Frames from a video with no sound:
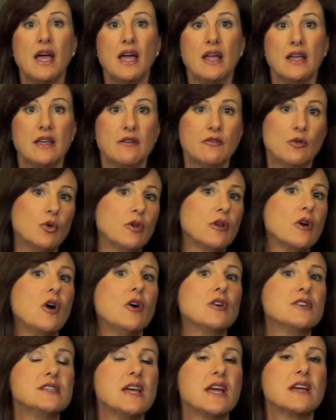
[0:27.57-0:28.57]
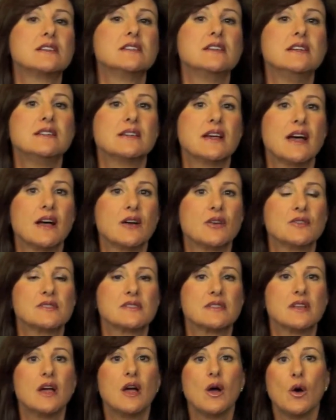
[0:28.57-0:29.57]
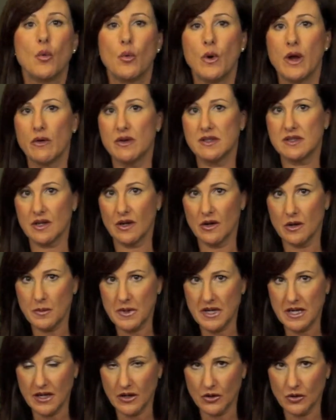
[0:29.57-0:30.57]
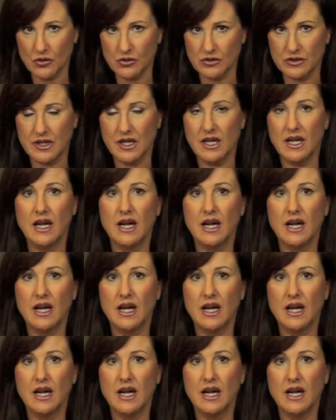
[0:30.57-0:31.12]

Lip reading: and give all the contact details, where it's going to be held,